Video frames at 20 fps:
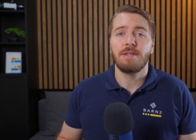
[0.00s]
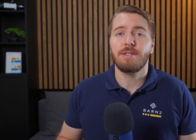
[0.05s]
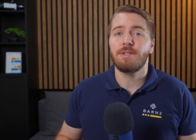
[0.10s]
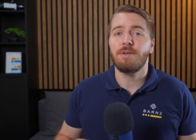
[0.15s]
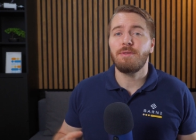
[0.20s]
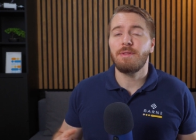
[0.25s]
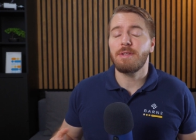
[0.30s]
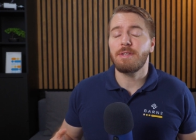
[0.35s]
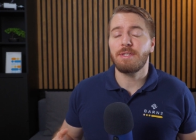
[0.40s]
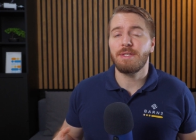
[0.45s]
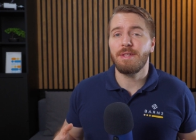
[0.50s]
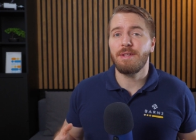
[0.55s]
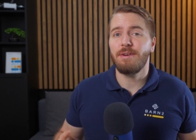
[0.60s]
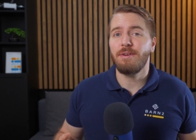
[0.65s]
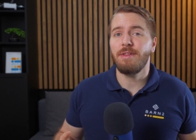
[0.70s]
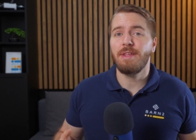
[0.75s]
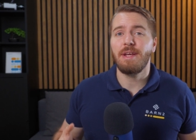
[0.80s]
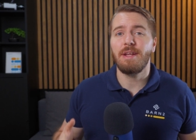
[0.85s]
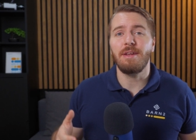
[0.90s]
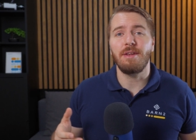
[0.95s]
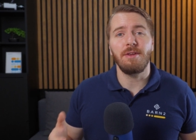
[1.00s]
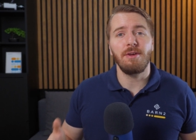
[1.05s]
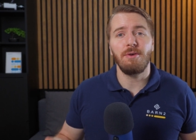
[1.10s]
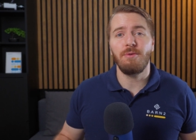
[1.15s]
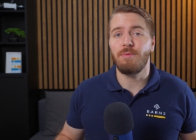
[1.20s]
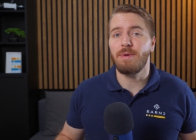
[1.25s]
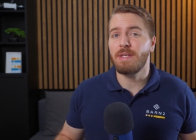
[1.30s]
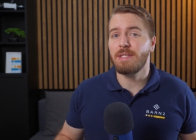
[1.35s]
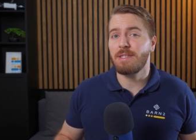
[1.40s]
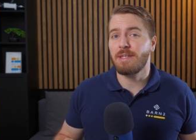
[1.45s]
So there's literally no
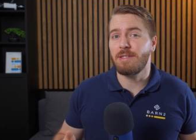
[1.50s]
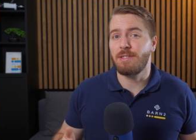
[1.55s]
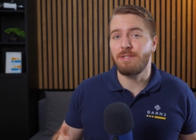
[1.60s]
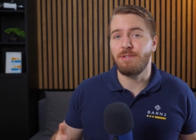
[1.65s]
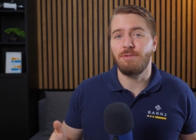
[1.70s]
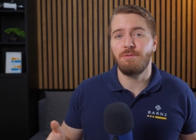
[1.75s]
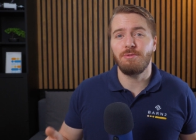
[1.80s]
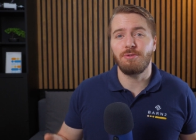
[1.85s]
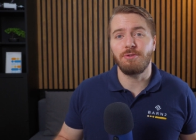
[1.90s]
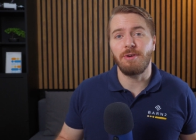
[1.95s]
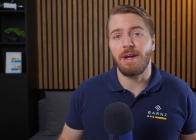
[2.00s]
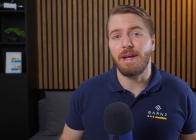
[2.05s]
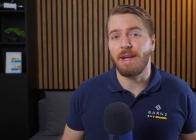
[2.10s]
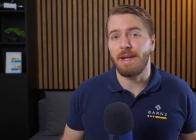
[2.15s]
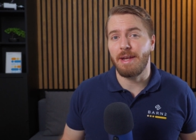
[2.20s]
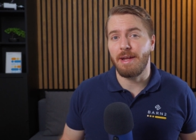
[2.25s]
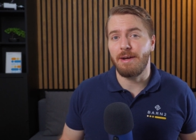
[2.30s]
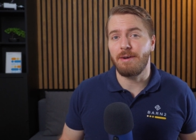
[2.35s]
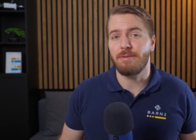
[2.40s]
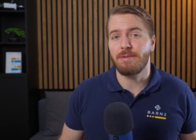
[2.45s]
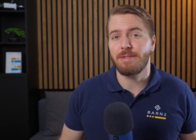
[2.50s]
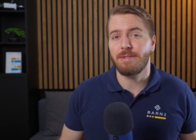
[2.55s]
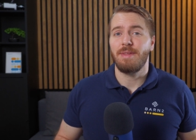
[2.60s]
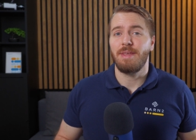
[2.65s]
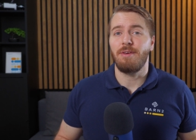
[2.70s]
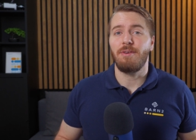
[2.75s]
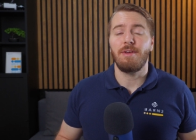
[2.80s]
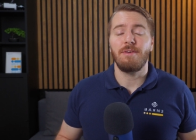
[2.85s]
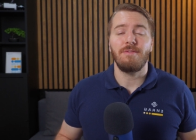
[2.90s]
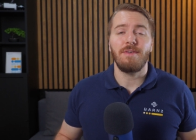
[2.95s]
risk to trying it out.
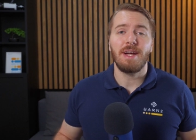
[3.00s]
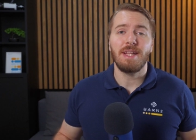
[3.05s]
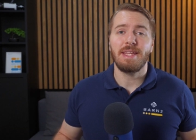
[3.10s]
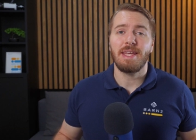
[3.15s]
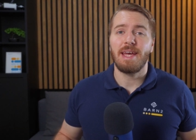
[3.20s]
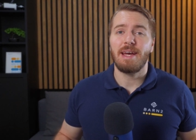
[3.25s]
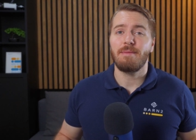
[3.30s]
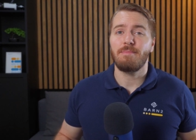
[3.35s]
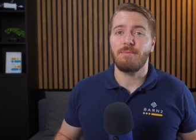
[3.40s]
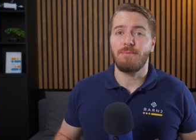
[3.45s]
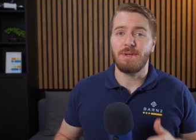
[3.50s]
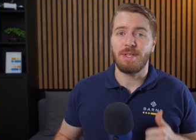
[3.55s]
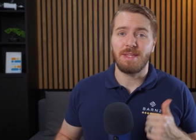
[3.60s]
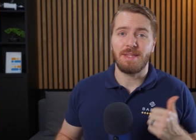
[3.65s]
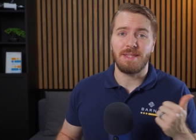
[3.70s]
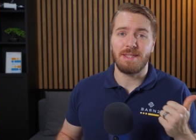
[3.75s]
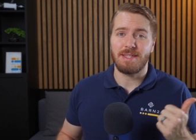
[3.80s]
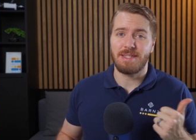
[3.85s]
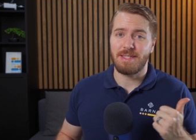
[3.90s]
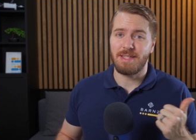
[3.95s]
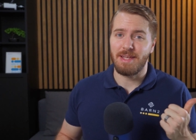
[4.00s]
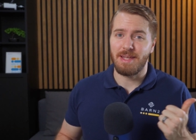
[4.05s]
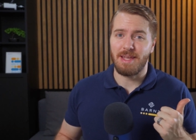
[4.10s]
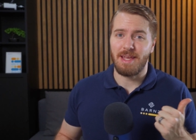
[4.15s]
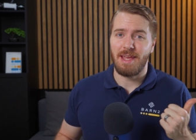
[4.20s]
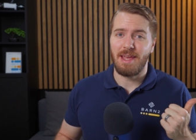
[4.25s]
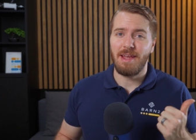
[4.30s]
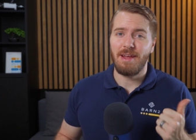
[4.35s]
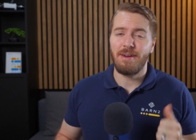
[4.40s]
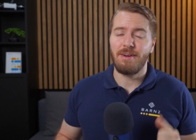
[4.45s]
You can find the app with this link
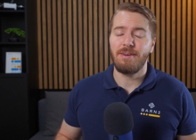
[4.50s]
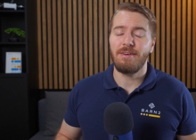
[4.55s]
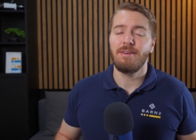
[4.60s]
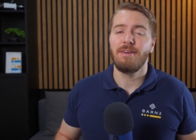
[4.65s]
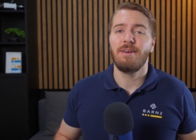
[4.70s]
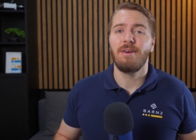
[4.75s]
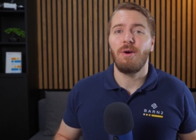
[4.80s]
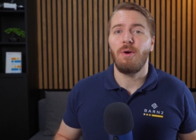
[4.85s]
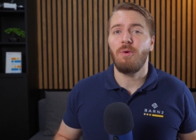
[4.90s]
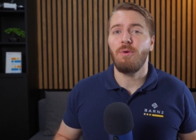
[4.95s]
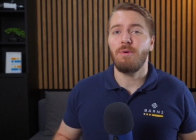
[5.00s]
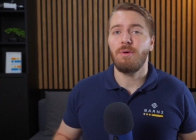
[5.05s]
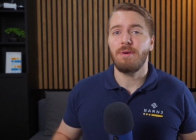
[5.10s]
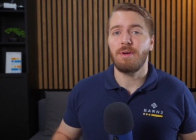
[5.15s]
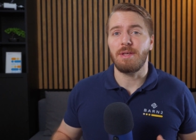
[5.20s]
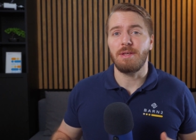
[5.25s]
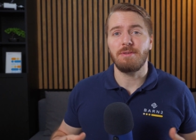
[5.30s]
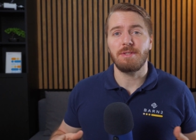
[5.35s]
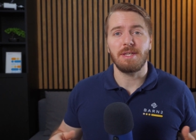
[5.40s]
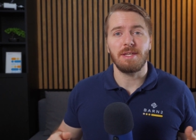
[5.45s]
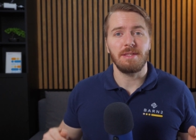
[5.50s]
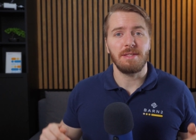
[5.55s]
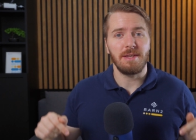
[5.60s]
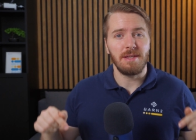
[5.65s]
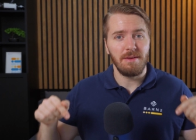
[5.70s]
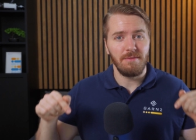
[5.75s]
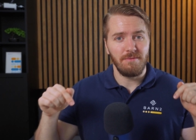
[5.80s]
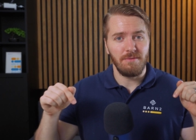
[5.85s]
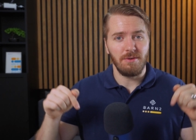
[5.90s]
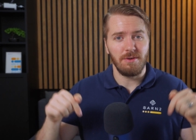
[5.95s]
here or using
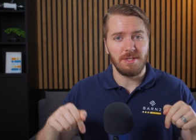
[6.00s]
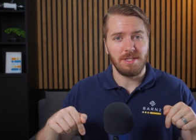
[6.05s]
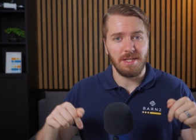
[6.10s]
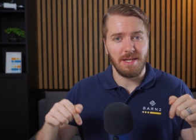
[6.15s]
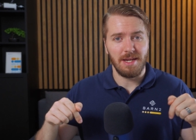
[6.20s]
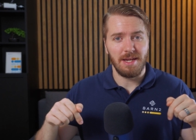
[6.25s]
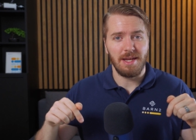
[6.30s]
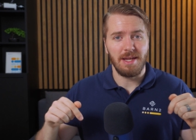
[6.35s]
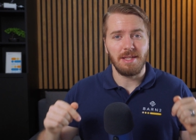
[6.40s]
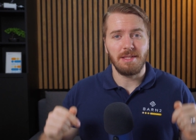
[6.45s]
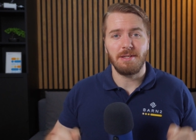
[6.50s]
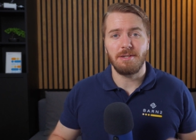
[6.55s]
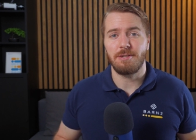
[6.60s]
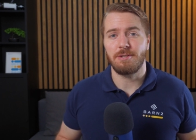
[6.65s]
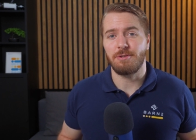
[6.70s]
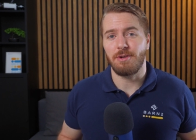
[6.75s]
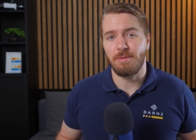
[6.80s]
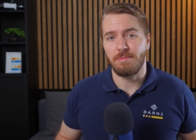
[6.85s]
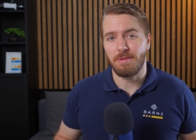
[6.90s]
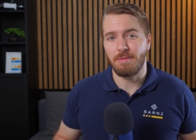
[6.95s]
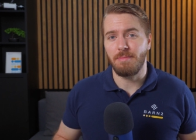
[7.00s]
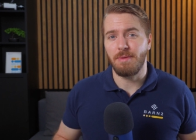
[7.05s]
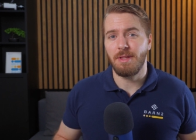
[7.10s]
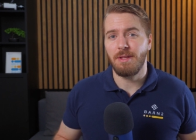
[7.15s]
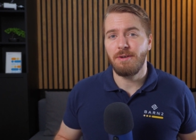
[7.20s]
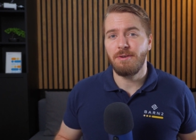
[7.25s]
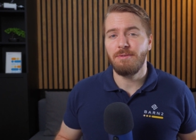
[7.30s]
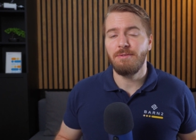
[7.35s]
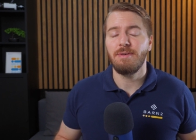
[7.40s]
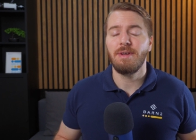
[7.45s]
the first link in the description
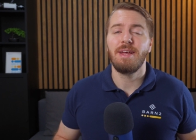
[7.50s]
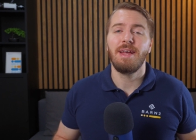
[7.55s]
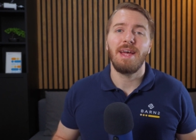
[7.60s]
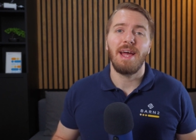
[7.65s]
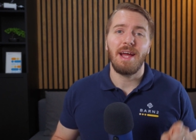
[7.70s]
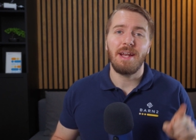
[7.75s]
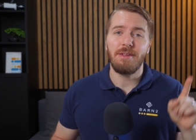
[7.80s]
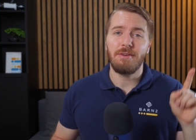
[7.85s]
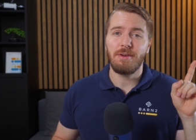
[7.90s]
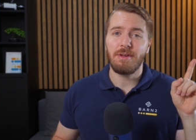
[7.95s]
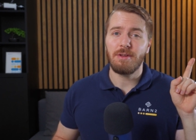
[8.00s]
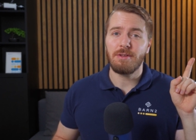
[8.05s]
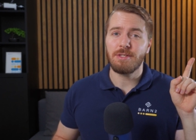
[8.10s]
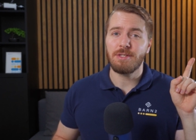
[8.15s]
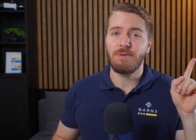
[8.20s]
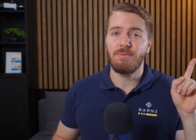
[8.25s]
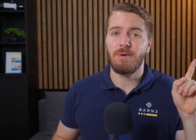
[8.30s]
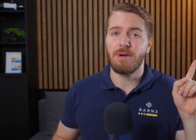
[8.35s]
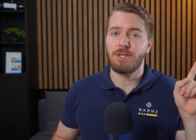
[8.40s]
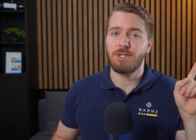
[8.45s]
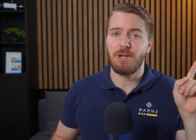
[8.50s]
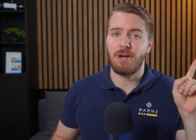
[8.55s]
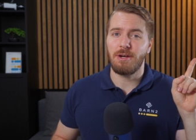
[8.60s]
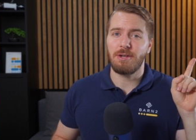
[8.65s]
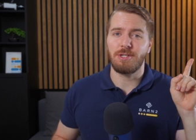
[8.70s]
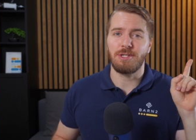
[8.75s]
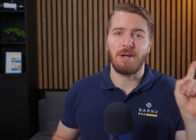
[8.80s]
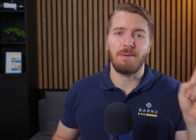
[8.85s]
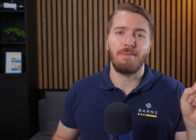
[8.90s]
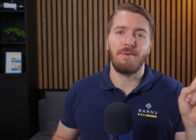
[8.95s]
below. And you can also watch our
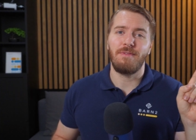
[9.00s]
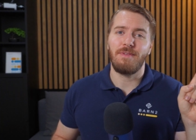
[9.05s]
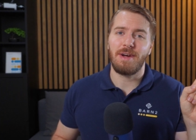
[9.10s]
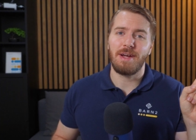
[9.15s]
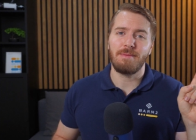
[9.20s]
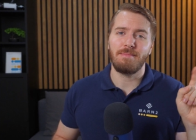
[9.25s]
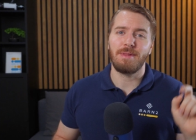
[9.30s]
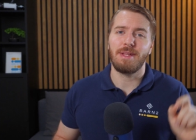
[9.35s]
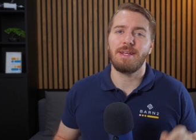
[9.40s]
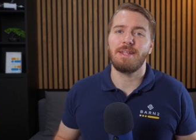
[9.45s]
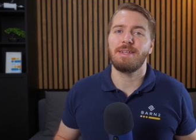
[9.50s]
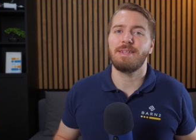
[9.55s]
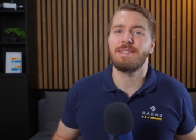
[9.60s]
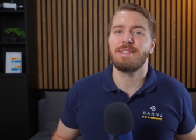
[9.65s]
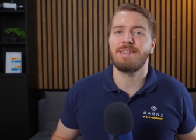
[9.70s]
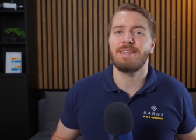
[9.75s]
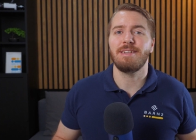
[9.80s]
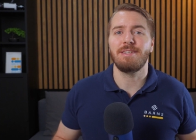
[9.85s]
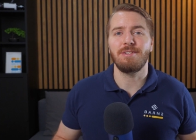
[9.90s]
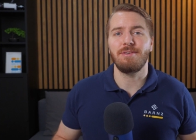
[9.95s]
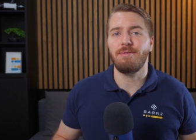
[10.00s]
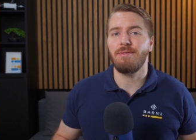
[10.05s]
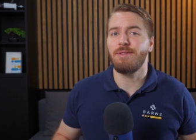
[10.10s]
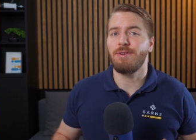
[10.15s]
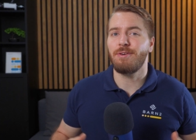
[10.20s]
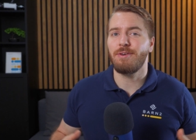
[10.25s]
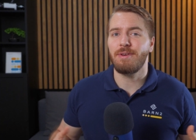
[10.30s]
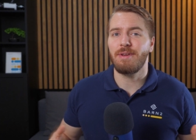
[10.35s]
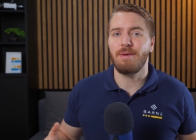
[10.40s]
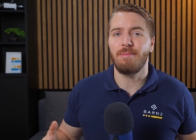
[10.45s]
Shopify playlist to
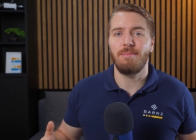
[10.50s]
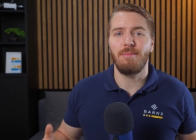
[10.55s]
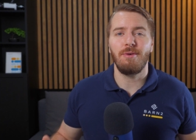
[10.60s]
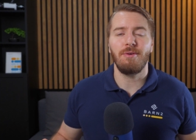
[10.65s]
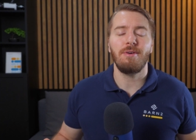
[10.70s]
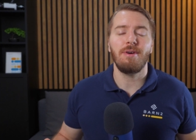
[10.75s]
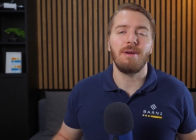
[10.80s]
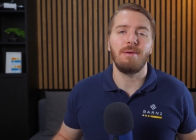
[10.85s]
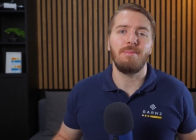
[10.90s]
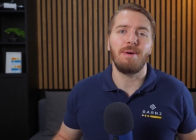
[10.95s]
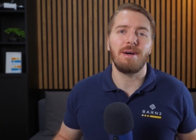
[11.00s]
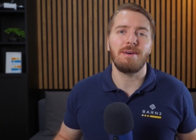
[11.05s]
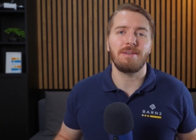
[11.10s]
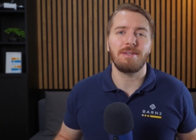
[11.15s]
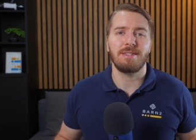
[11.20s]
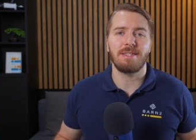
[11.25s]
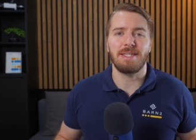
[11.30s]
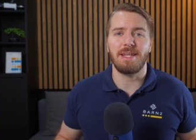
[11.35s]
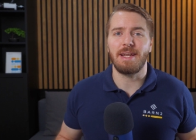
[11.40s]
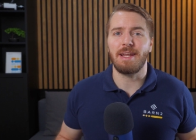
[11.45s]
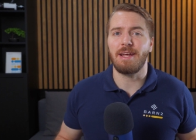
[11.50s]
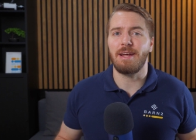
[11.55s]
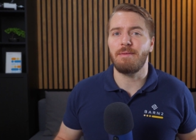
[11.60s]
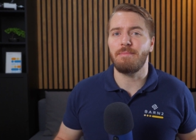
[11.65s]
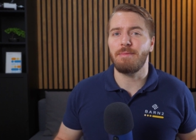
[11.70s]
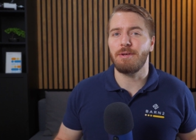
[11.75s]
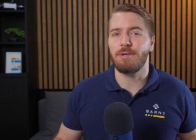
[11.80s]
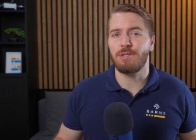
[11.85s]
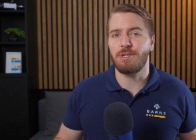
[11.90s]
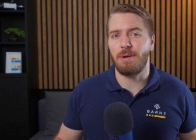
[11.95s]
learn more about setting
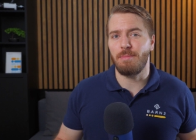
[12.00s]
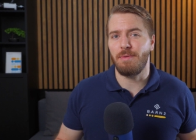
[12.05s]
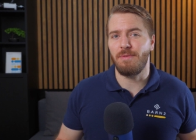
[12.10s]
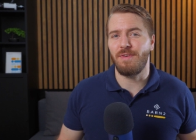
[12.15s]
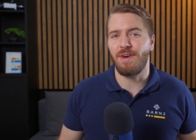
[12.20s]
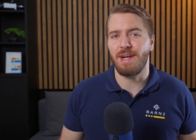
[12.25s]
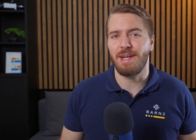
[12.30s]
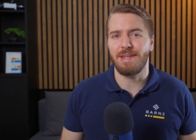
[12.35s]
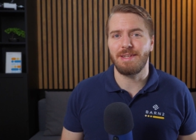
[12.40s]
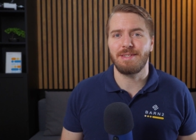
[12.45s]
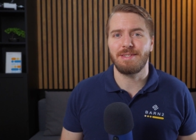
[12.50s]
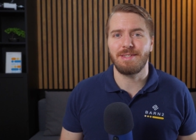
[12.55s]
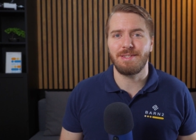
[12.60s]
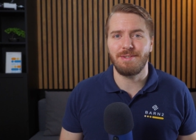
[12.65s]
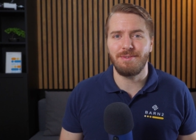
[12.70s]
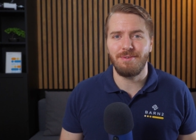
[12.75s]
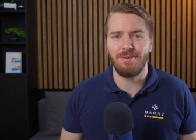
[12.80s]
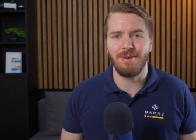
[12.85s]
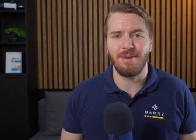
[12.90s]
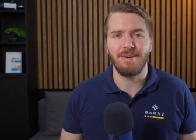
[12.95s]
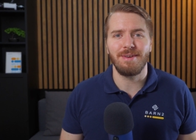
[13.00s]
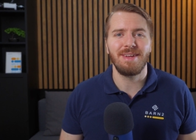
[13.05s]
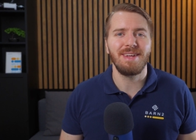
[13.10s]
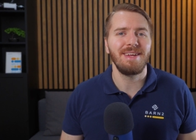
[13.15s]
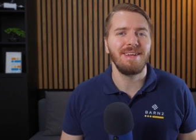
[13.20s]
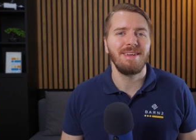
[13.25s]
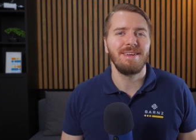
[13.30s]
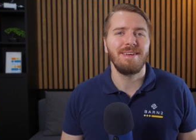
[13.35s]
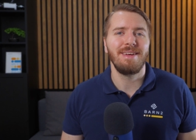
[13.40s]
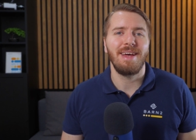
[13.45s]
up your Shopify store.
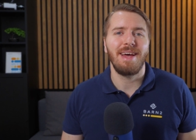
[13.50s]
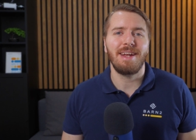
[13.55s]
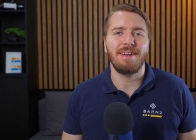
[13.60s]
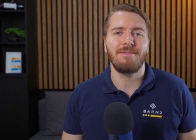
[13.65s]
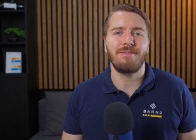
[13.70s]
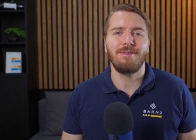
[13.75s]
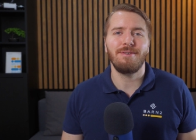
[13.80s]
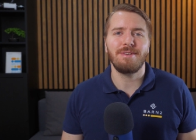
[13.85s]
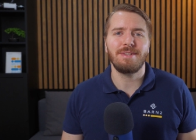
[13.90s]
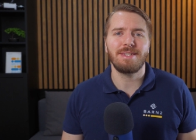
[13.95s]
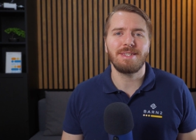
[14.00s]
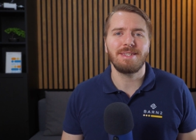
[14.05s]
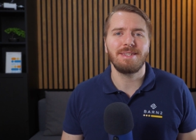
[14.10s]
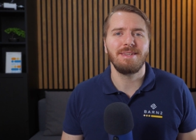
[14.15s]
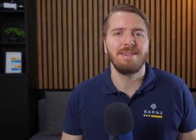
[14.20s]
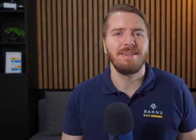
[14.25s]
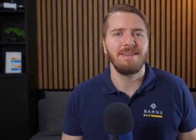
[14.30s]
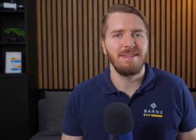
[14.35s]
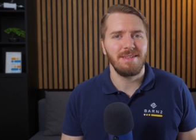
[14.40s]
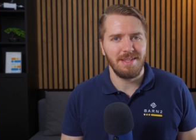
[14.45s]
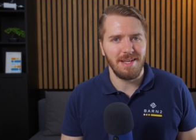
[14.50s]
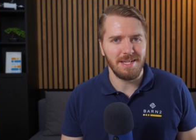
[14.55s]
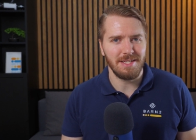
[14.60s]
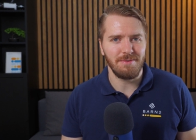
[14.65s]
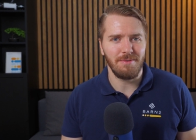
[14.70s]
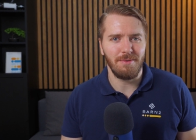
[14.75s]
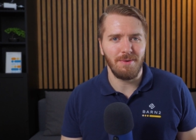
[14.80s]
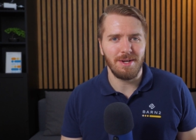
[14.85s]
And of course, thanks for